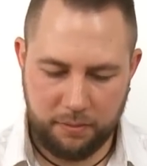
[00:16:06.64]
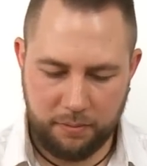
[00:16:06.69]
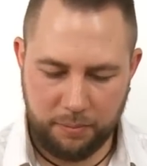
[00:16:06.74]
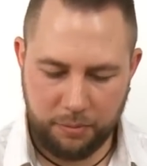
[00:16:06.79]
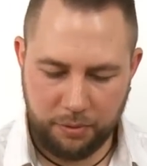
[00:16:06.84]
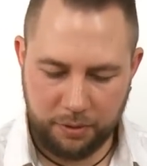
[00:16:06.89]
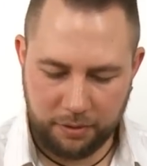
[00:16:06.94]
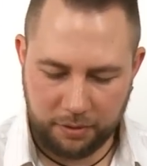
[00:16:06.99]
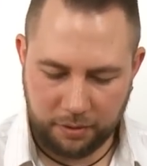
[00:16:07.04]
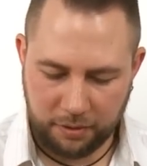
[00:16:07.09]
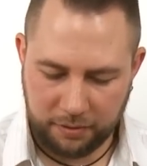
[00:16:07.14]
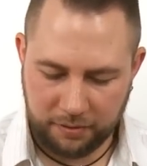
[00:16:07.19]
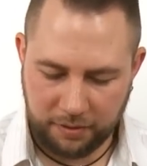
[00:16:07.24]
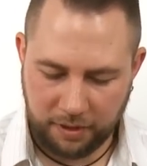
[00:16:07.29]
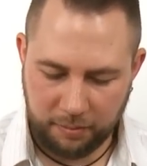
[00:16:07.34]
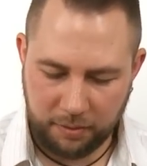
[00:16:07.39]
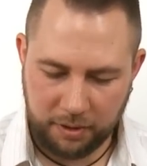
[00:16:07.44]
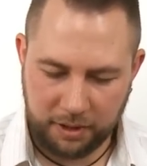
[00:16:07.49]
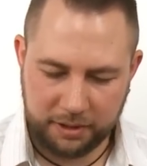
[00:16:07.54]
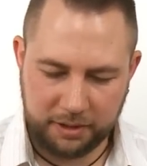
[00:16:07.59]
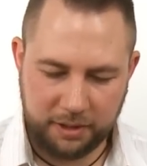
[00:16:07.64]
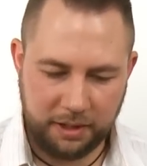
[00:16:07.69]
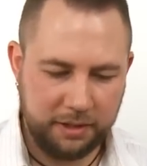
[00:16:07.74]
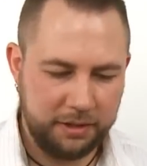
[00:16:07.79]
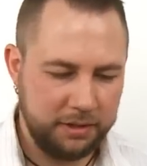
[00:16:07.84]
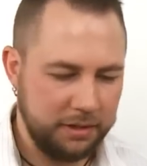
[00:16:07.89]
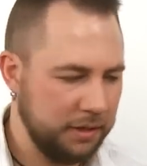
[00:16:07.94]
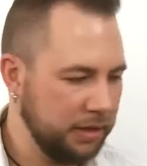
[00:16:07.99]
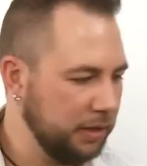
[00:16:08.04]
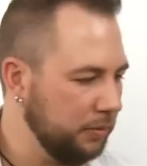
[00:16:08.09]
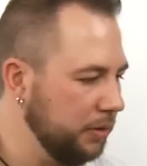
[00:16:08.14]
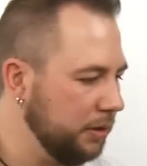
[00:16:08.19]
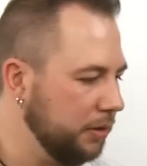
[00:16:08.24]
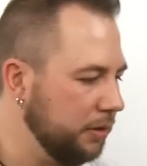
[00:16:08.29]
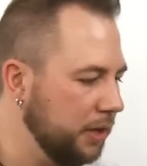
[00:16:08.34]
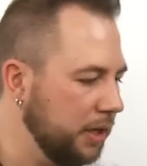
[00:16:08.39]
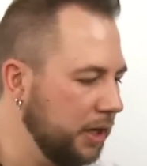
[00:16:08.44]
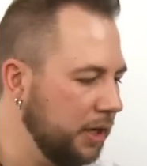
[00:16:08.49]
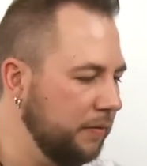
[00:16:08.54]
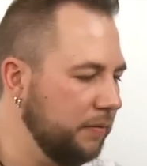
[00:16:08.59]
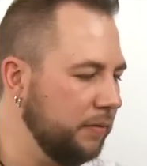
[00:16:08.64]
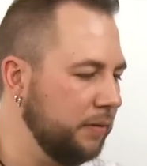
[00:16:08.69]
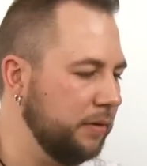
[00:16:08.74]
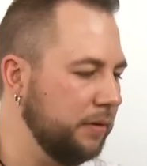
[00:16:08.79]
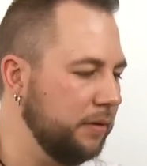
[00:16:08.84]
Put it on the table like that, and then we're going to have